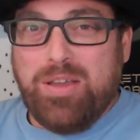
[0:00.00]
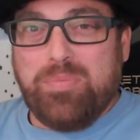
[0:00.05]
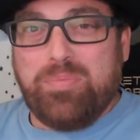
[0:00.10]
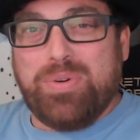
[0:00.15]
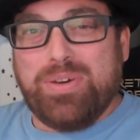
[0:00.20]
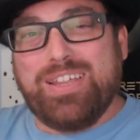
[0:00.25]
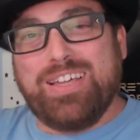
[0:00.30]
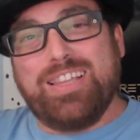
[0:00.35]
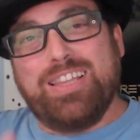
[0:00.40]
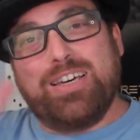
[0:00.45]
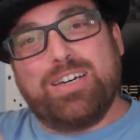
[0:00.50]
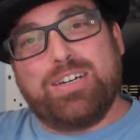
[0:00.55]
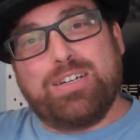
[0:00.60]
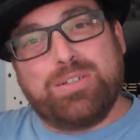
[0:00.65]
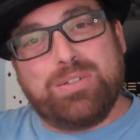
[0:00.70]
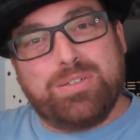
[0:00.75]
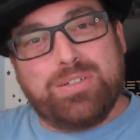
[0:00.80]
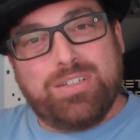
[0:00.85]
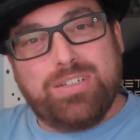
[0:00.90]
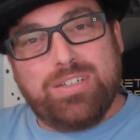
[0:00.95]
But
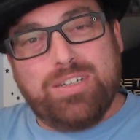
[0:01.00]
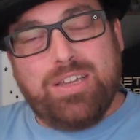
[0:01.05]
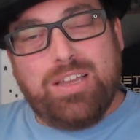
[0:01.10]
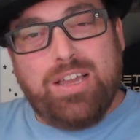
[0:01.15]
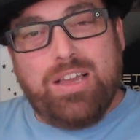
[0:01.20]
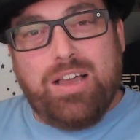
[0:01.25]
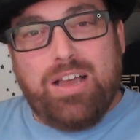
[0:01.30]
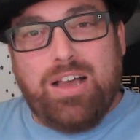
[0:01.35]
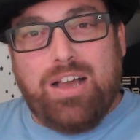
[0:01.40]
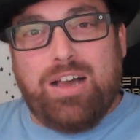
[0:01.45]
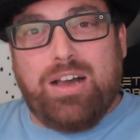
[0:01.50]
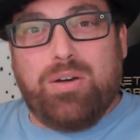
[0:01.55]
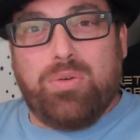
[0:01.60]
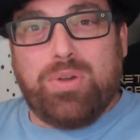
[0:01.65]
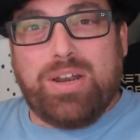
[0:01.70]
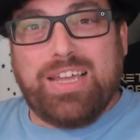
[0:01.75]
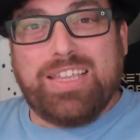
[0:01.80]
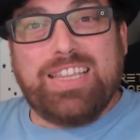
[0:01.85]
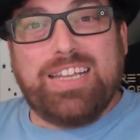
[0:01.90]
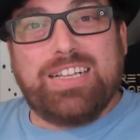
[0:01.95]
hello.
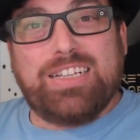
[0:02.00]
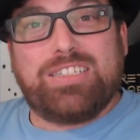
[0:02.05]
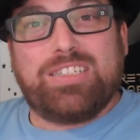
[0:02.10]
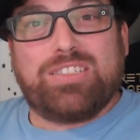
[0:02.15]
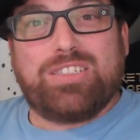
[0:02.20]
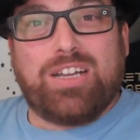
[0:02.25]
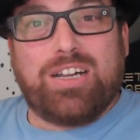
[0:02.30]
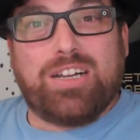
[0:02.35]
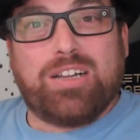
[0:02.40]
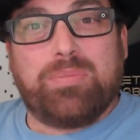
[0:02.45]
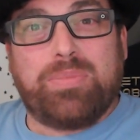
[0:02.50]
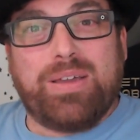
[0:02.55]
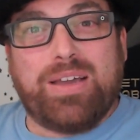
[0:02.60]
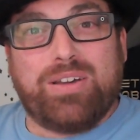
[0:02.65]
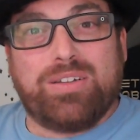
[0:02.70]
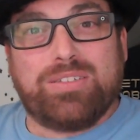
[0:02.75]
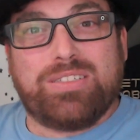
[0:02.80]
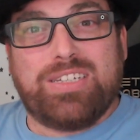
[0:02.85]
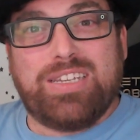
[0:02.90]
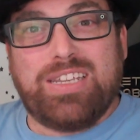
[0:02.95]
What I'd like to talk
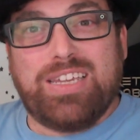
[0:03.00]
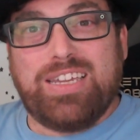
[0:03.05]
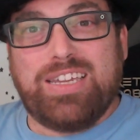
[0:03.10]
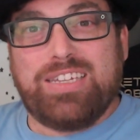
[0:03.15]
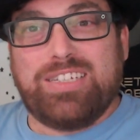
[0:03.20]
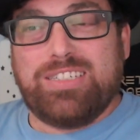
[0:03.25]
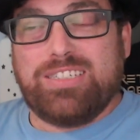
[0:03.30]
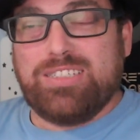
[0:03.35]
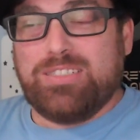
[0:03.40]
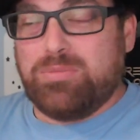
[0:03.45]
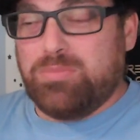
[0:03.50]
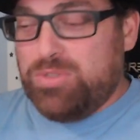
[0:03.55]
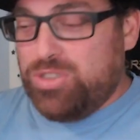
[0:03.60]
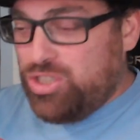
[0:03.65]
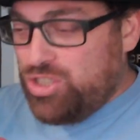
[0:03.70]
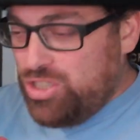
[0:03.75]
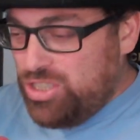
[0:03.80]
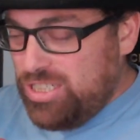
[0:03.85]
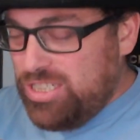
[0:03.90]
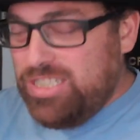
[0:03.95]
about today is
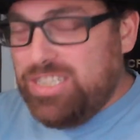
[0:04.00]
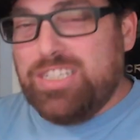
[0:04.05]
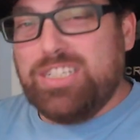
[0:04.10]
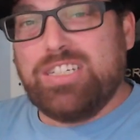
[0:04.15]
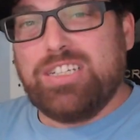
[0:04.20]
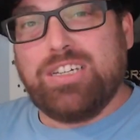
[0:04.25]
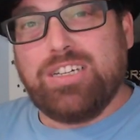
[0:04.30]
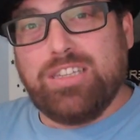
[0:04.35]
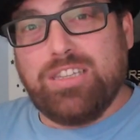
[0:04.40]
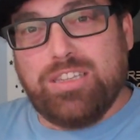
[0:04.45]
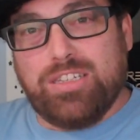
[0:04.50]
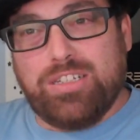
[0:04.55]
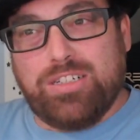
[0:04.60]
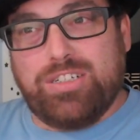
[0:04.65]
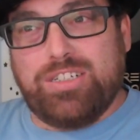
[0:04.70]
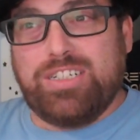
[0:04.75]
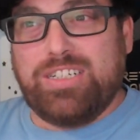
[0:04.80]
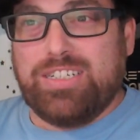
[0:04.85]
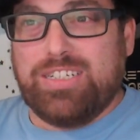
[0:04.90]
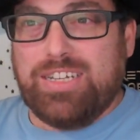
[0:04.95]
machine
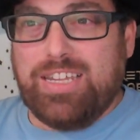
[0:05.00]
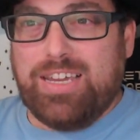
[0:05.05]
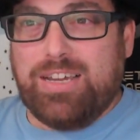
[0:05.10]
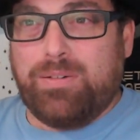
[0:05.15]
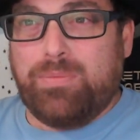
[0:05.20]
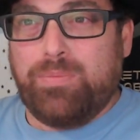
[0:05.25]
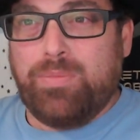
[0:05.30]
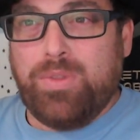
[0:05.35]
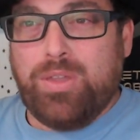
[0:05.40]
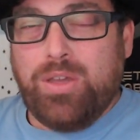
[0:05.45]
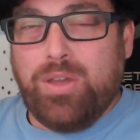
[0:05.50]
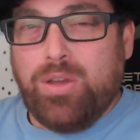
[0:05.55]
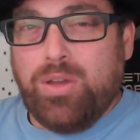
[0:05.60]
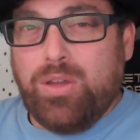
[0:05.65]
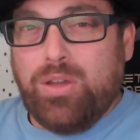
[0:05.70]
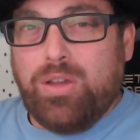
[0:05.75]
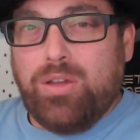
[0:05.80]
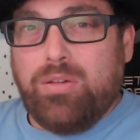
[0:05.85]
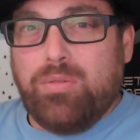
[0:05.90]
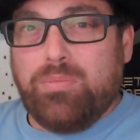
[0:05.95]
learning. Now,
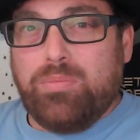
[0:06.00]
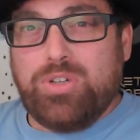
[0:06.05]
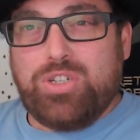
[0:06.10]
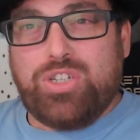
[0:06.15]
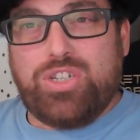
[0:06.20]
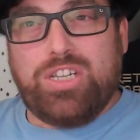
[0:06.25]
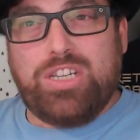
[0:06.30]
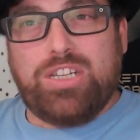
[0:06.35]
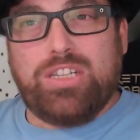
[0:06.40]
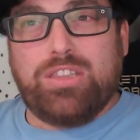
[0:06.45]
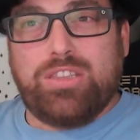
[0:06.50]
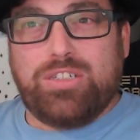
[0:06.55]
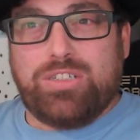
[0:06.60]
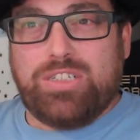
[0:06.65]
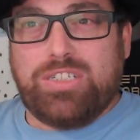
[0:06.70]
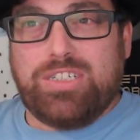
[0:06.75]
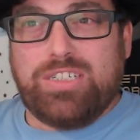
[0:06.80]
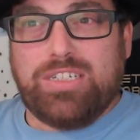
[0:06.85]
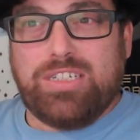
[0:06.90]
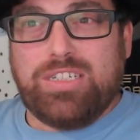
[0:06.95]
machine
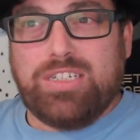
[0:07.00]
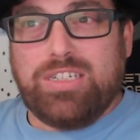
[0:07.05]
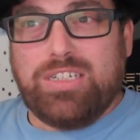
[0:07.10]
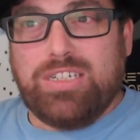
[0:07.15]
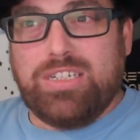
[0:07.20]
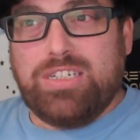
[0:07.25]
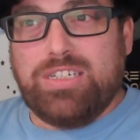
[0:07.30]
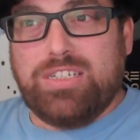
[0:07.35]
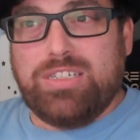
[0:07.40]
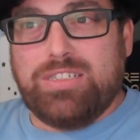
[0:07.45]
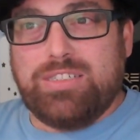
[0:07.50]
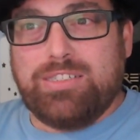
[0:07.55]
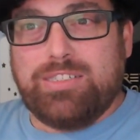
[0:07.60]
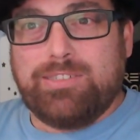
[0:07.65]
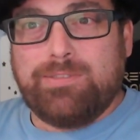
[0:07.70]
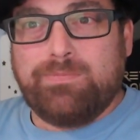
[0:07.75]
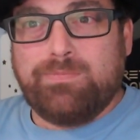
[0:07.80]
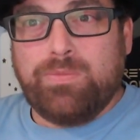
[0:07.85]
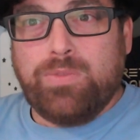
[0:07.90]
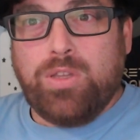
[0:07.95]
learning
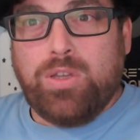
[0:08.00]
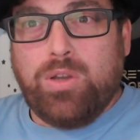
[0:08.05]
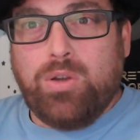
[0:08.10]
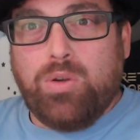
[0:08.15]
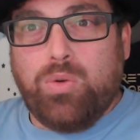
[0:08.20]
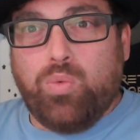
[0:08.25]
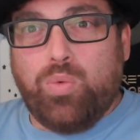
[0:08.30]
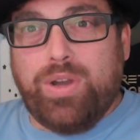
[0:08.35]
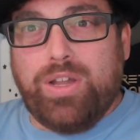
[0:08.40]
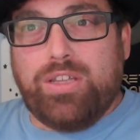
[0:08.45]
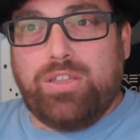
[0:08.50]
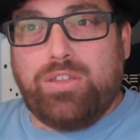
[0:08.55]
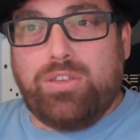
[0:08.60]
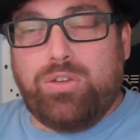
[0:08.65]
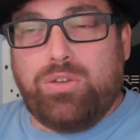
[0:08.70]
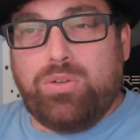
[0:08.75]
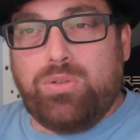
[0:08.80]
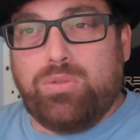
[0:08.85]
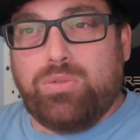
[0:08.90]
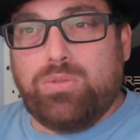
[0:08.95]
is when
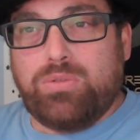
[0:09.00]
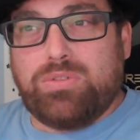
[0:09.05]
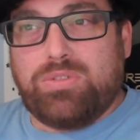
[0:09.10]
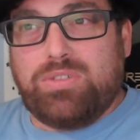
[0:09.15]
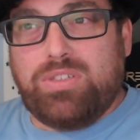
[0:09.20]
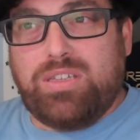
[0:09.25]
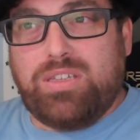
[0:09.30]
you